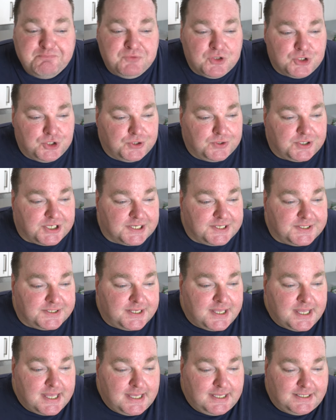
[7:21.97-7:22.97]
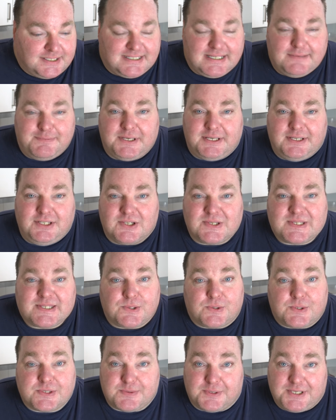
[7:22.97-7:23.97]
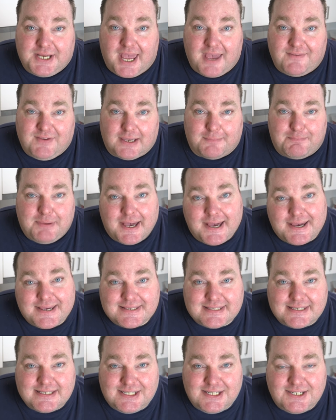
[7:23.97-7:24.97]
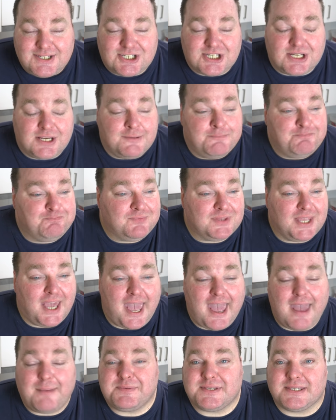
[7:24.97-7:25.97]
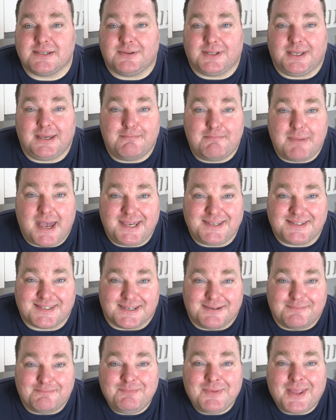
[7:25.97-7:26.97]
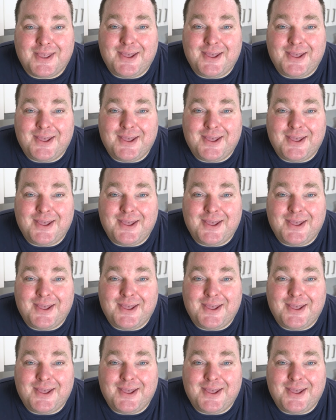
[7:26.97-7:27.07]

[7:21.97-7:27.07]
you can dip it in your sauce when you're having a pasta dish. Absolutely amazing.